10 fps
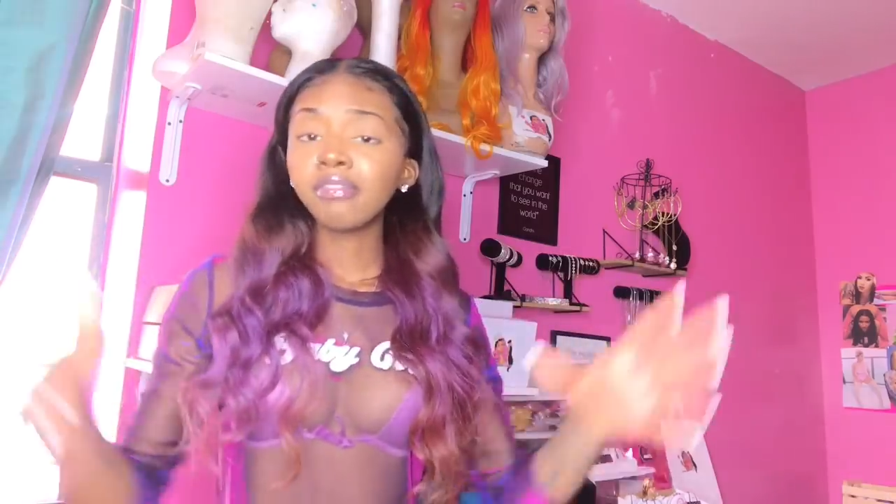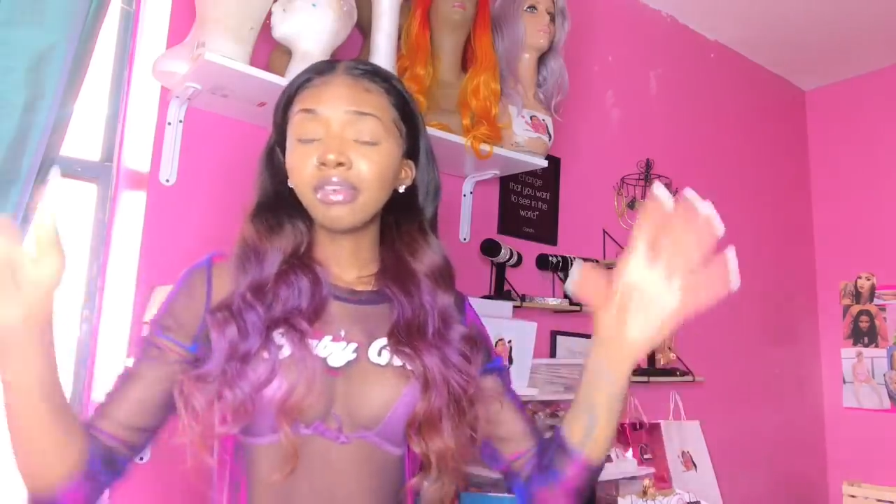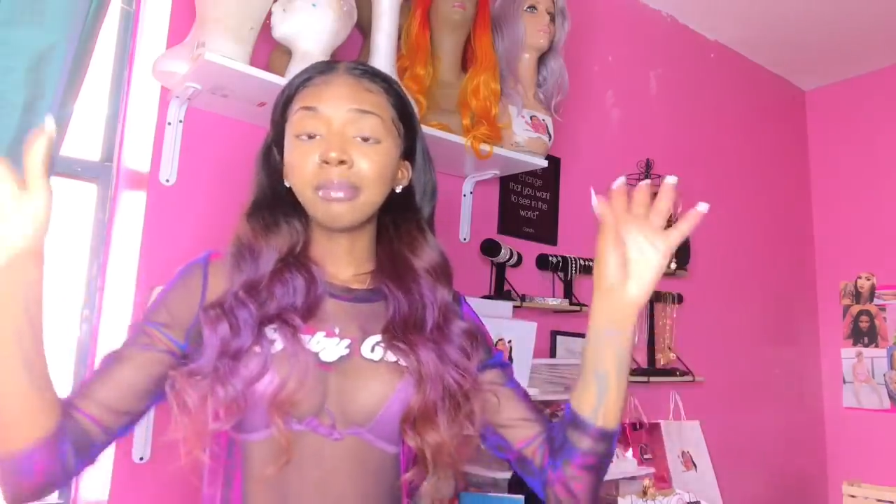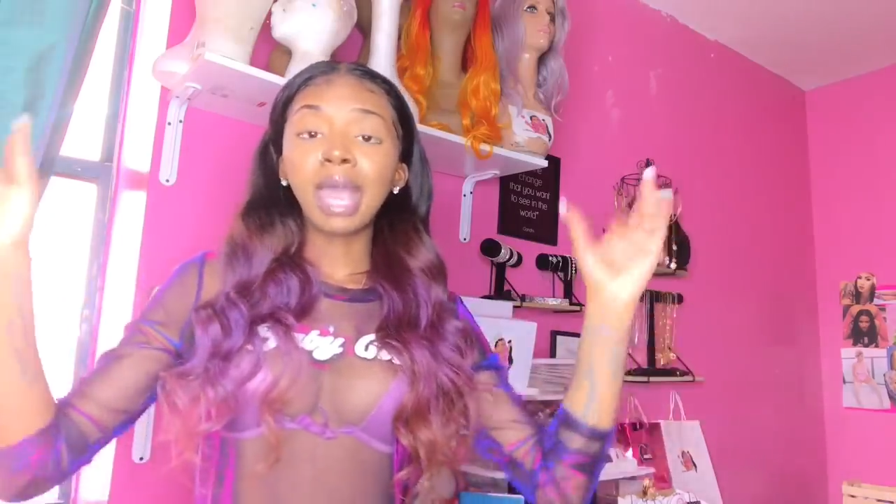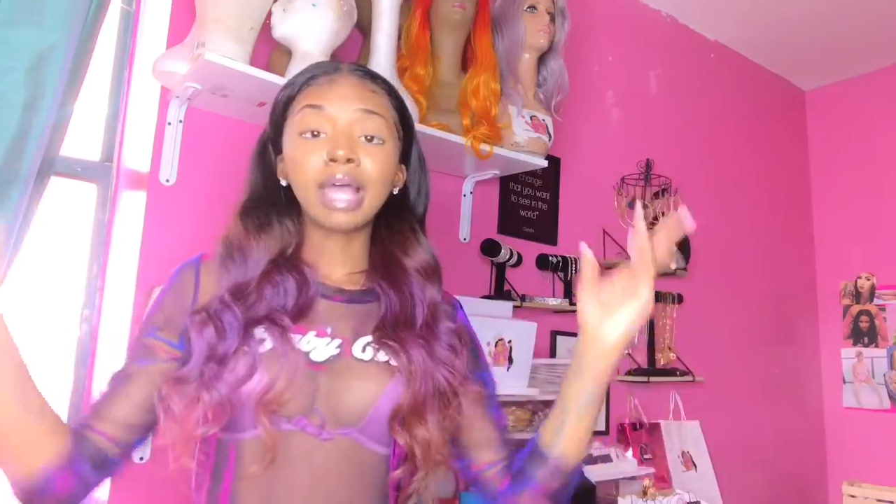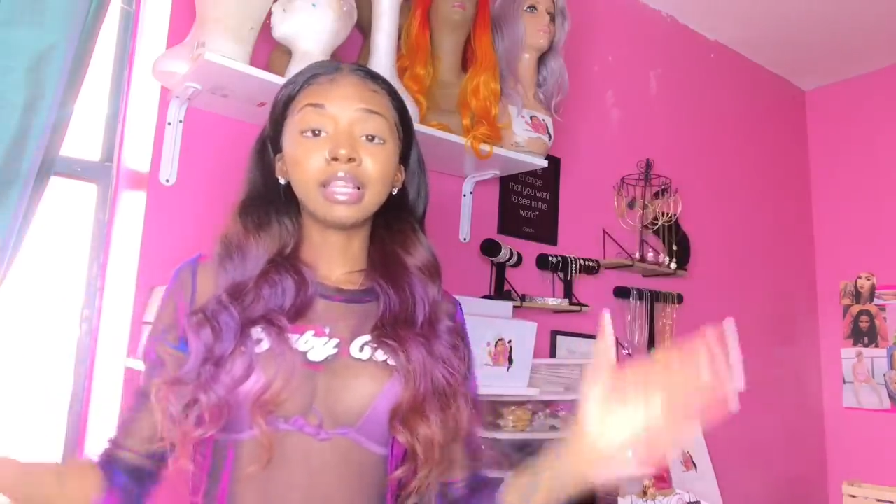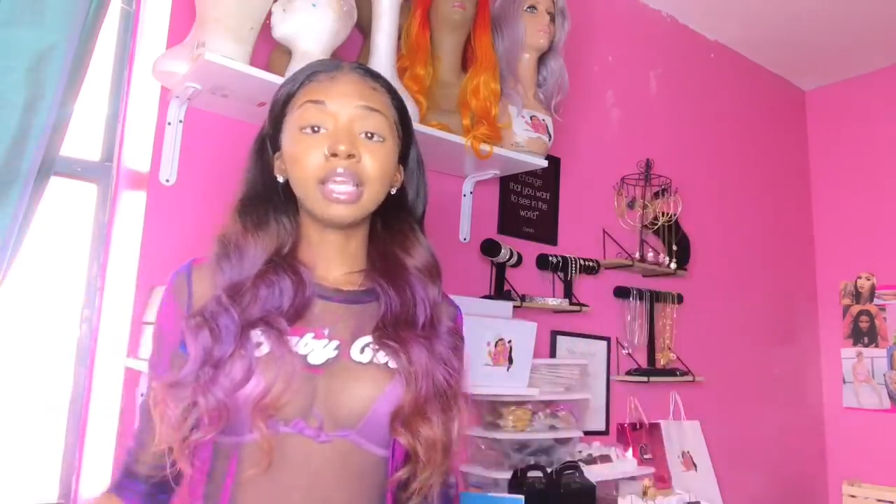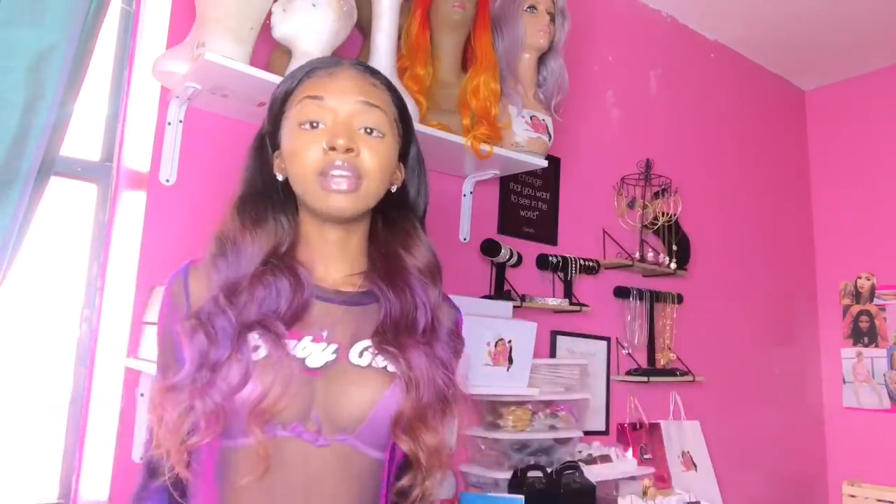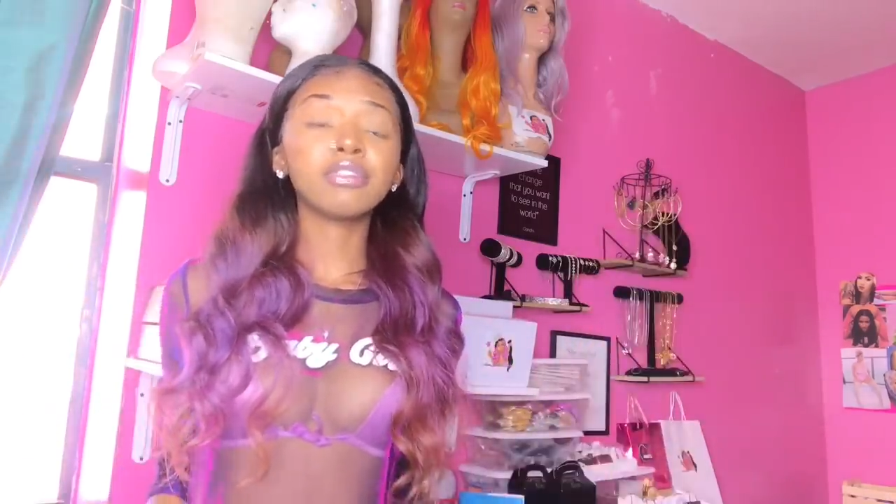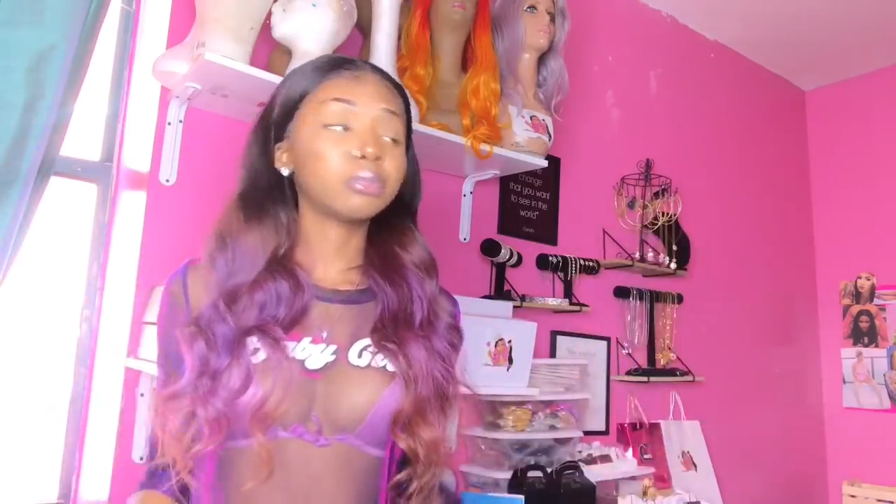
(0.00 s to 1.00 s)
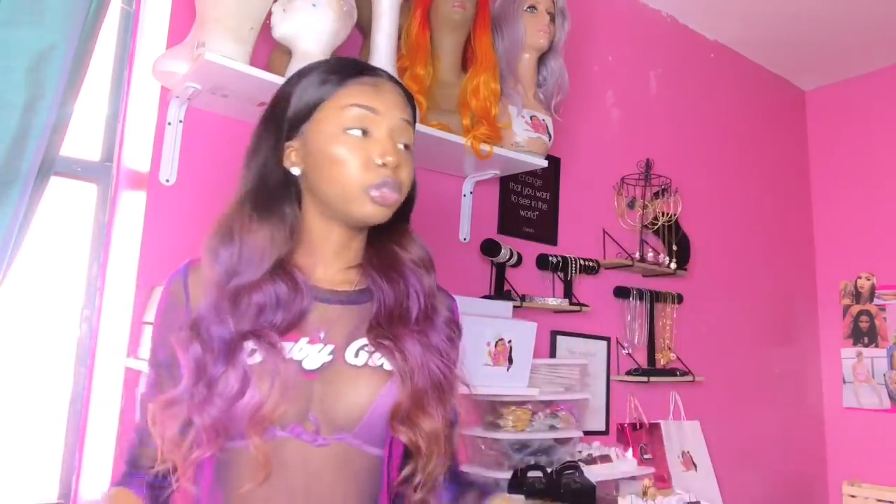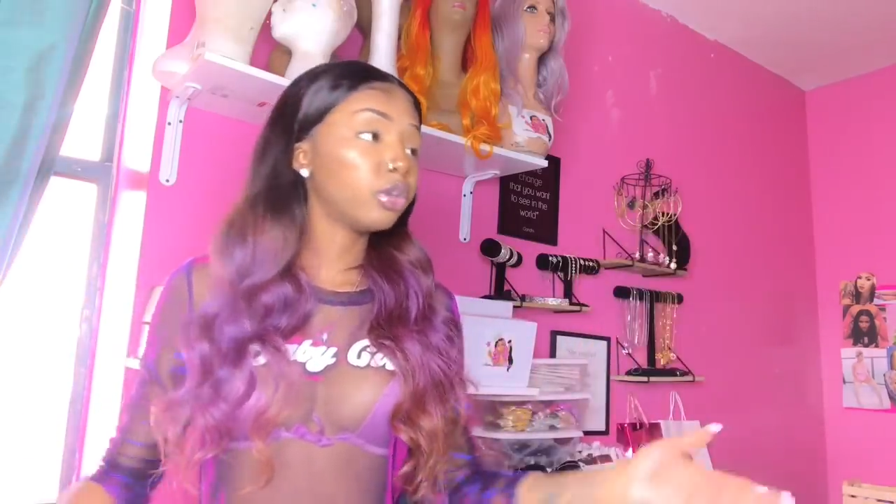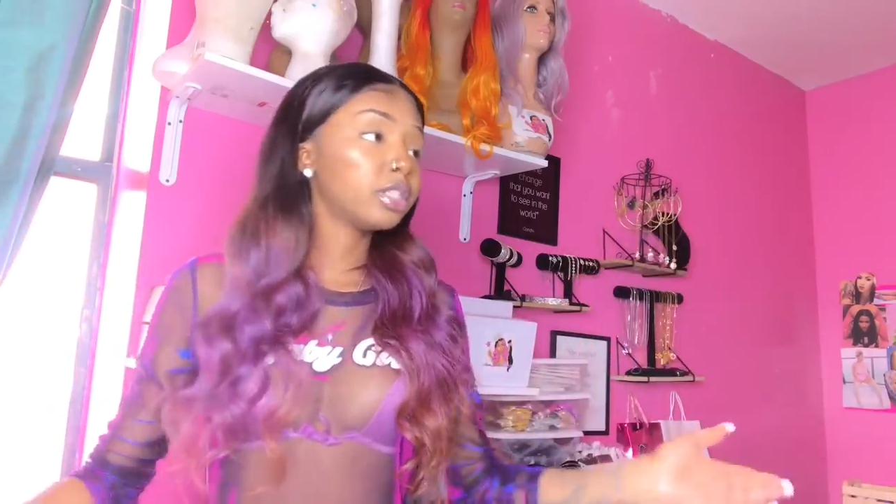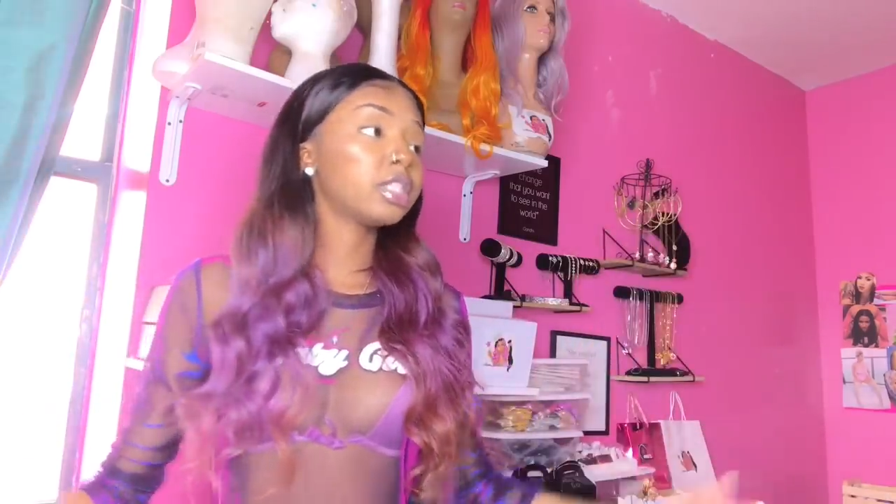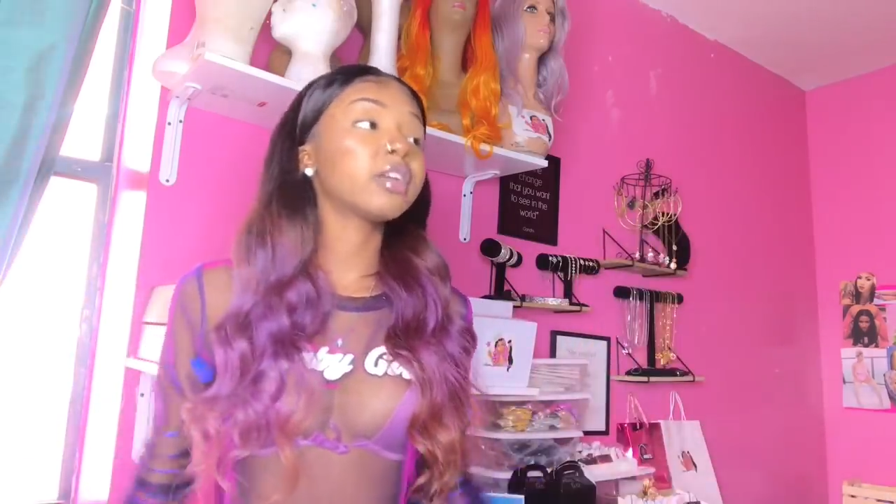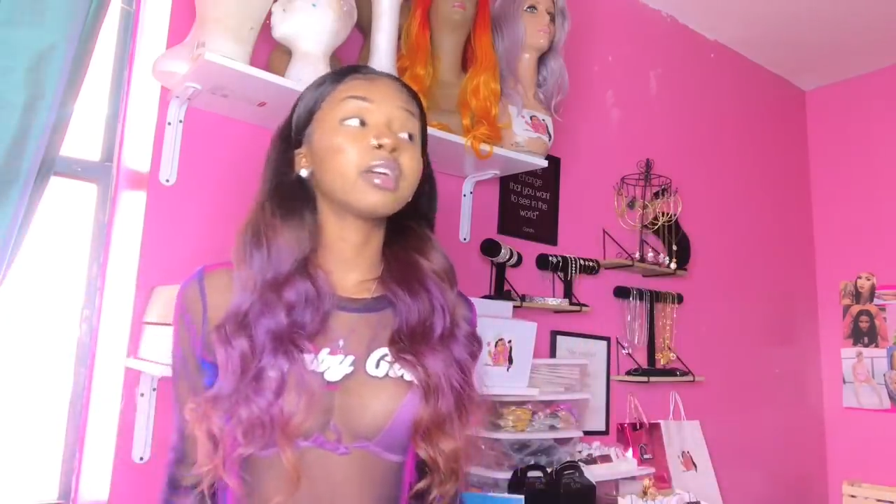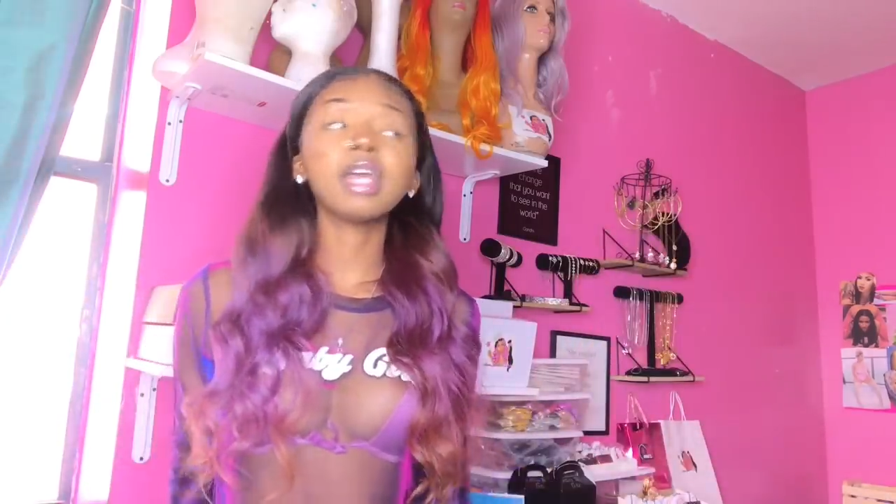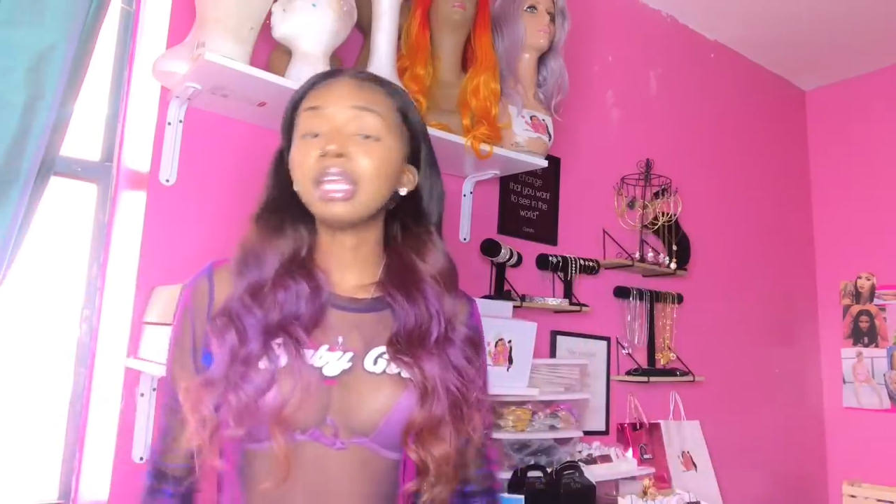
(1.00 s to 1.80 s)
from Atlanta, from Georgia,